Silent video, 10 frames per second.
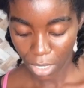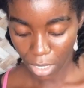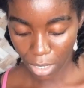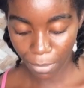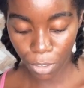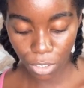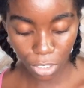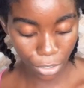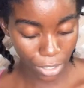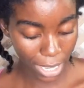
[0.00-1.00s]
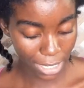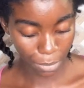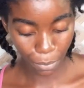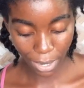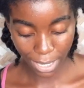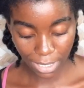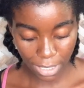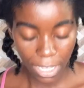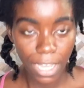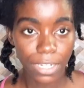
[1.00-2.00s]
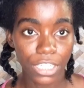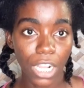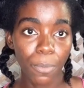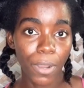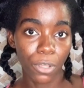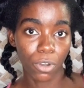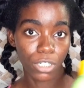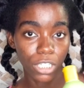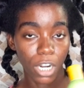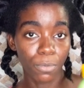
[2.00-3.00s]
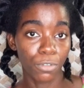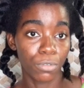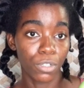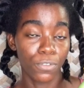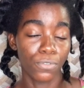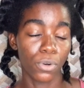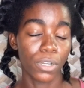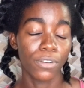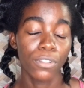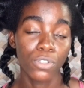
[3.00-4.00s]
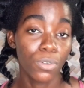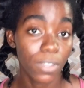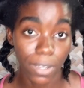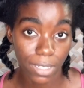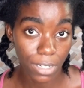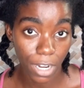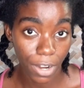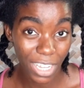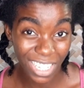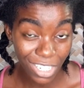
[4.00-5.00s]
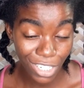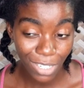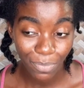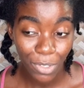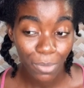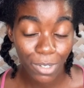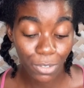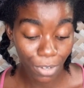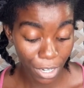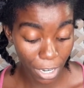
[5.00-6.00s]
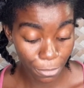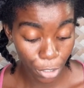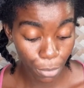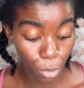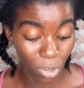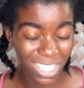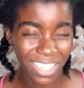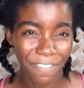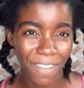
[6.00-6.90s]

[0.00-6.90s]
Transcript: I'm going to tell you guys the price. The shampoo and the conditioner both retail for 2,000 naira each, which is very affordable because it's a